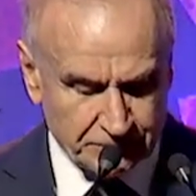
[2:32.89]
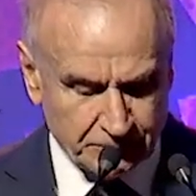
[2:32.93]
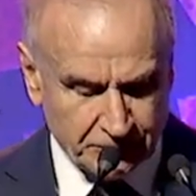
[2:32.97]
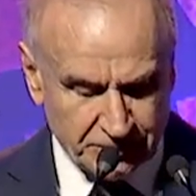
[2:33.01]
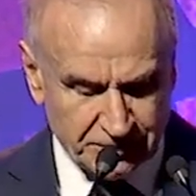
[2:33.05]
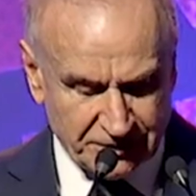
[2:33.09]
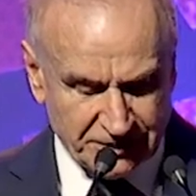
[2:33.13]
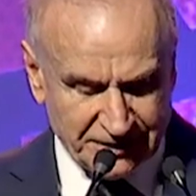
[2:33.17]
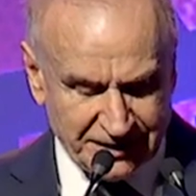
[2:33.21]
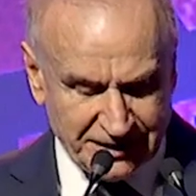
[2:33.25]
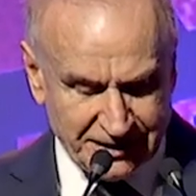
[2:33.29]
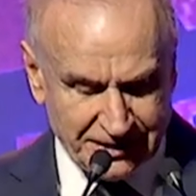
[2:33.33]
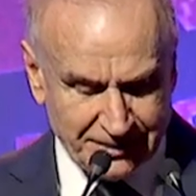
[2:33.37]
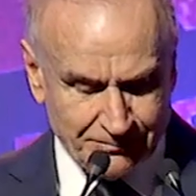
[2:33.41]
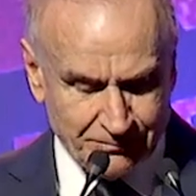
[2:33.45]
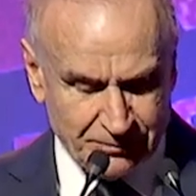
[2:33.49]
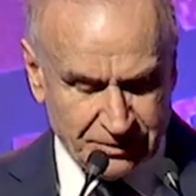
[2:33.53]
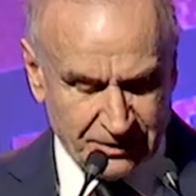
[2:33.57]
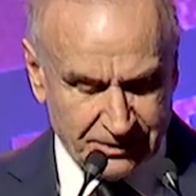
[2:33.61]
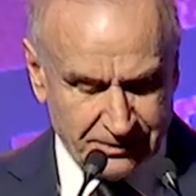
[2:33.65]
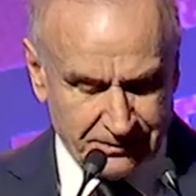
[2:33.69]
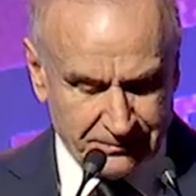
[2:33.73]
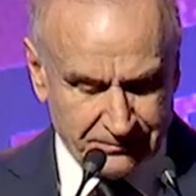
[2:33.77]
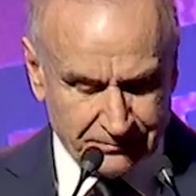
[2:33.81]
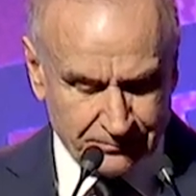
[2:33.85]
was
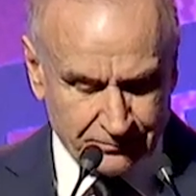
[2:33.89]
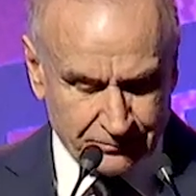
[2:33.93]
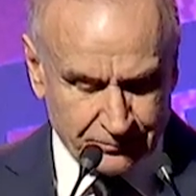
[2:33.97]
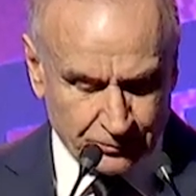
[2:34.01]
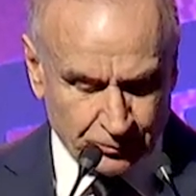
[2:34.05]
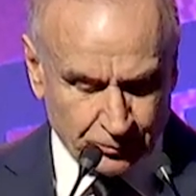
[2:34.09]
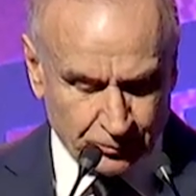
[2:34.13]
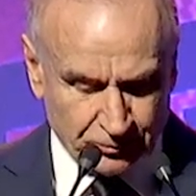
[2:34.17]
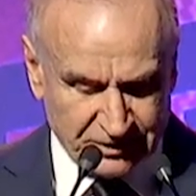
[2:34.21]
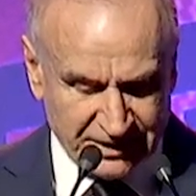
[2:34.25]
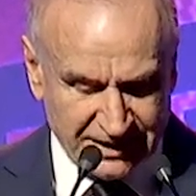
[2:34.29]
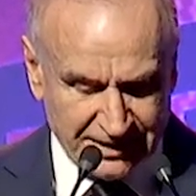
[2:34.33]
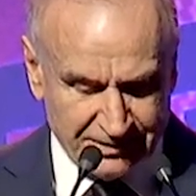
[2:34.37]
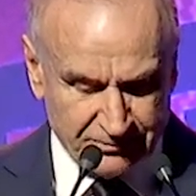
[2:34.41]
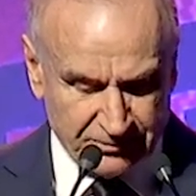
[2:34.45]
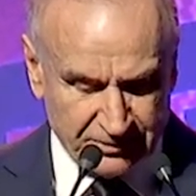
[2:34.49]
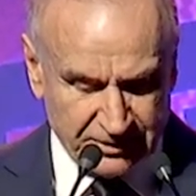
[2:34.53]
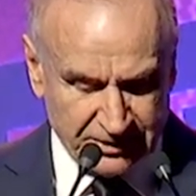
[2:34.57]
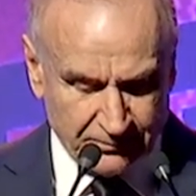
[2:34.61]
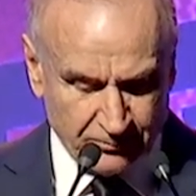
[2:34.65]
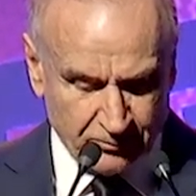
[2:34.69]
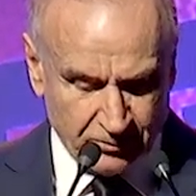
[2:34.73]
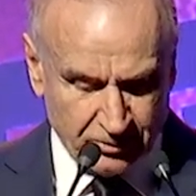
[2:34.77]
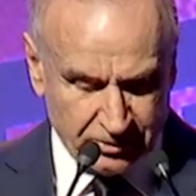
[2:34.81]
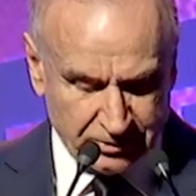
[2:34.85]
able to town
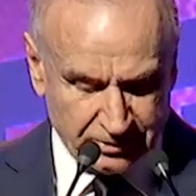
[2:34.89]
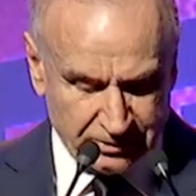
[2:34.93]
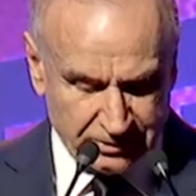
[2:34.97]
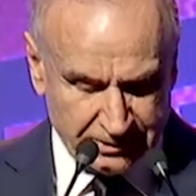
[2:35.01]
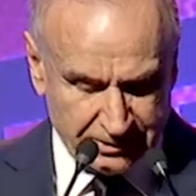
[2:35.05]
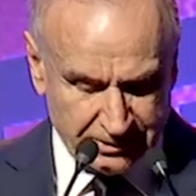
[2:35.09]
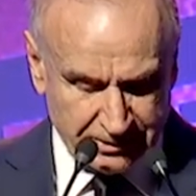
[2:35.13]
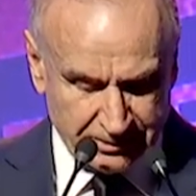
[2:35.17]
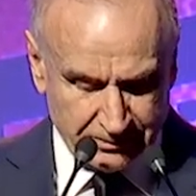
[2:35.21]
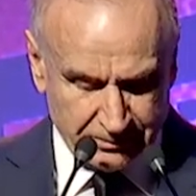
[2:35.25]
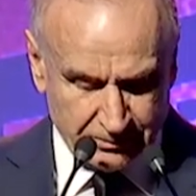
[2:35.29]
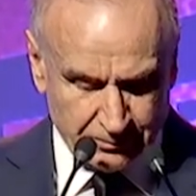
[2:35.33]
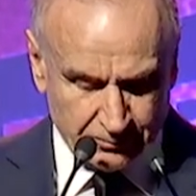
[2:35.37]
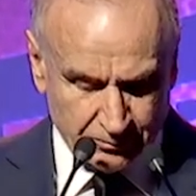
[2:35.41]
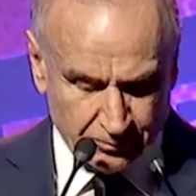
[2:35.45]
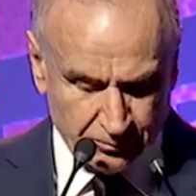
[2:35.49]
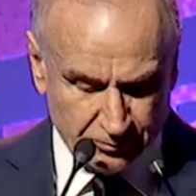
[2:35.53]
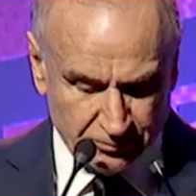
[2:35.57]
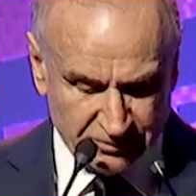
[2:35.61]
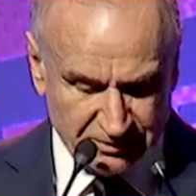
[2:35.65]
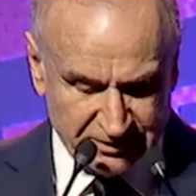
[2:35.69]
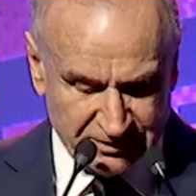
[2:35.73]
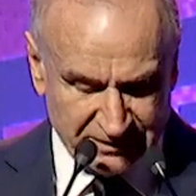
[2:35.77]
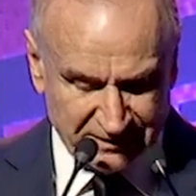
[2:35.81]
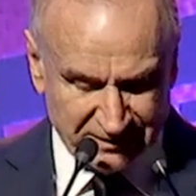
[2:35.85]
a war
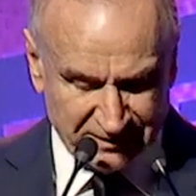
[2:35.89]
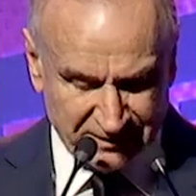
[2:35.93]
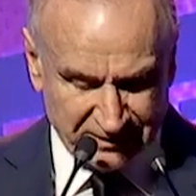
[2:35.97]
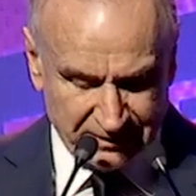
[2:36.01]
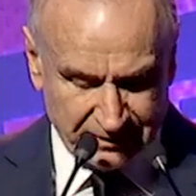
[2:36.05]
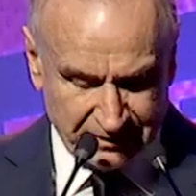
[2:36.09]
wound